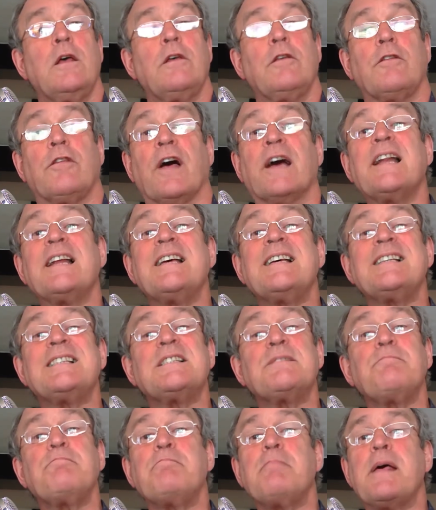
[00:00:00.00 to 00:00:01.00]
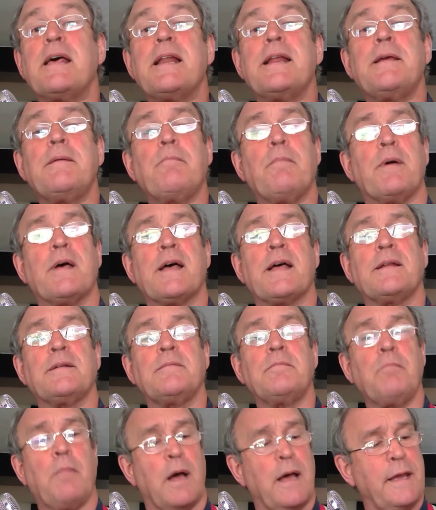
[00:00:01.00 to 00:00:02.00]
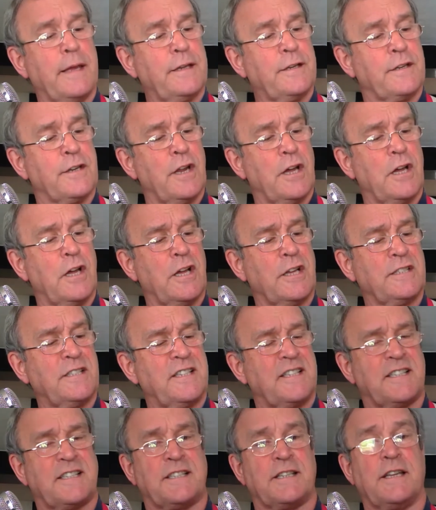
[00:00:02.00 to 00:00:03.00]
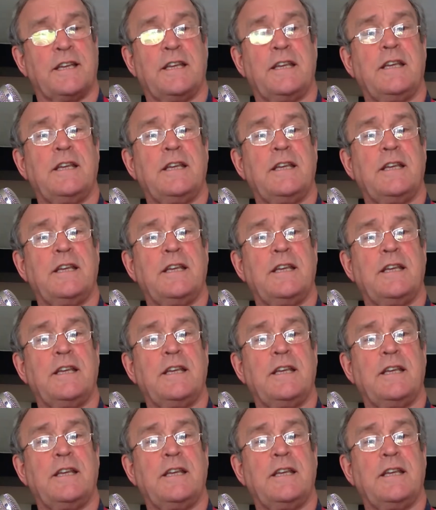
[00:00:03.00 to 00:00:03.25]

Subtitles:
that as many men might not see.